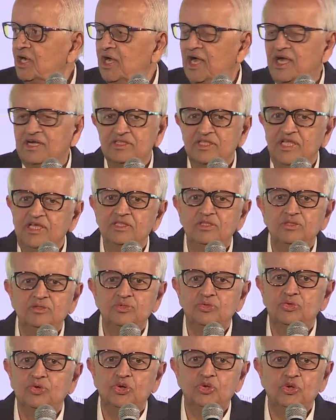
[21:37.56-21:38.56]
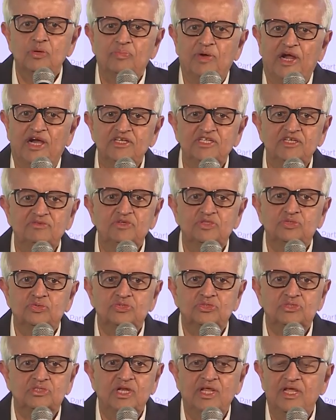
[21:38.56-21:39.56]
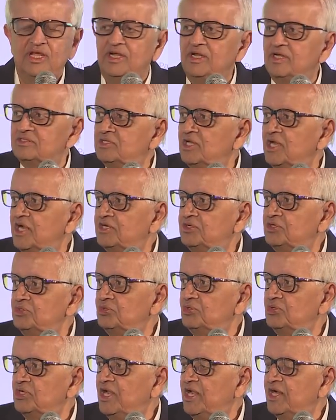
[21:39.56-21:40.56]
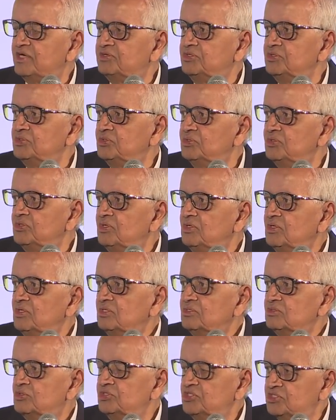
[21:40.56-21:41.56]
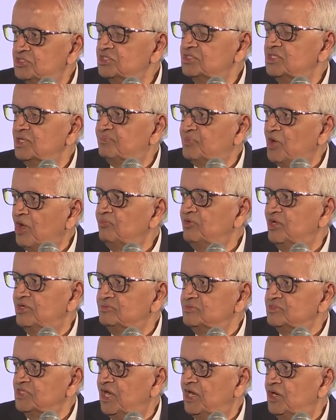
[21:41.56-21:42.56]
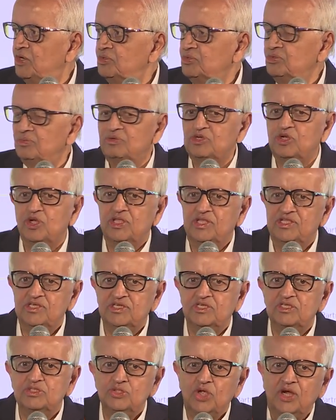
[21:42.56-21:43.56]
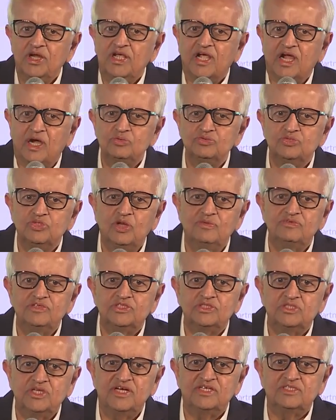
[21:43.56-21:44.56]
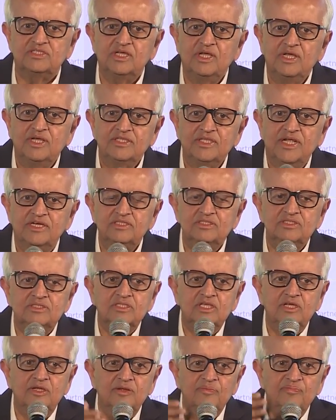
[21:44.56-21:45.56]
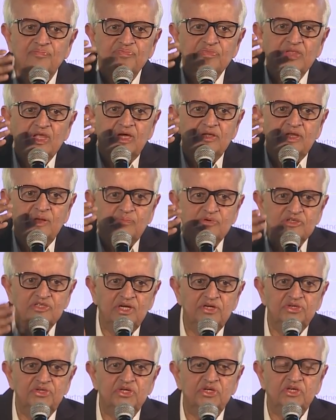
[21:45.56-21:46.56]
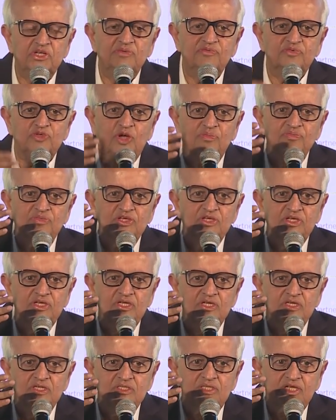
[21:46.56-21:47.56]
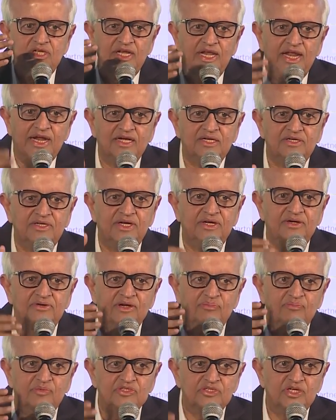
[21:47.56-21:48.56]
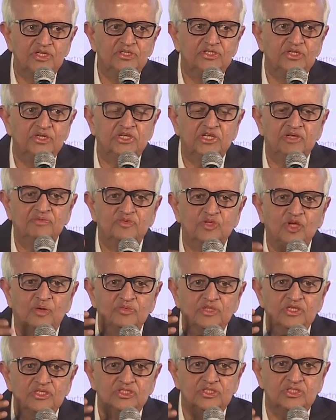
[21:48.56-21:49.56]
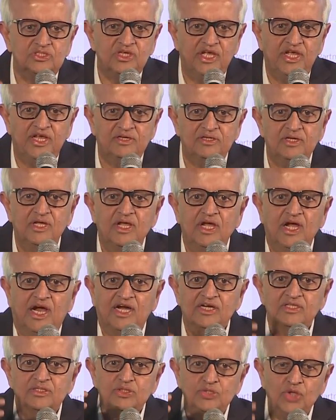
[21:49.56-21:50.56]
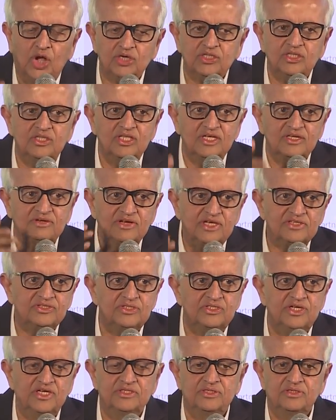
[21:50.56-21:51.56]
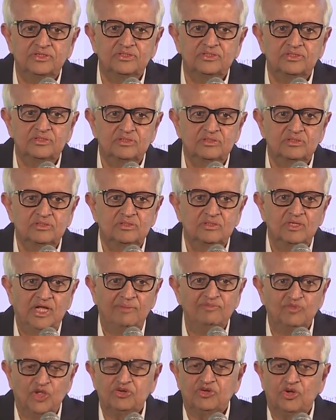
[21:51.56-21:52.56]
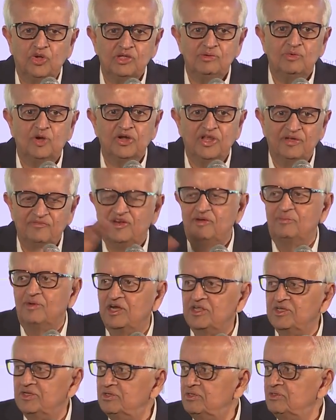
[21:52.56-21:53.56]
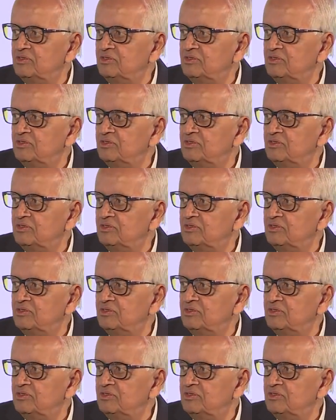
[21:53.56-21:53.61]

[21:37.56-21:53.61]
And then you go to a party which would select you, elect you, so this is the problem now because it is not a council of states that is the representatives of the, the elected representatives of the state are not the residents. I'm not talking about everybody,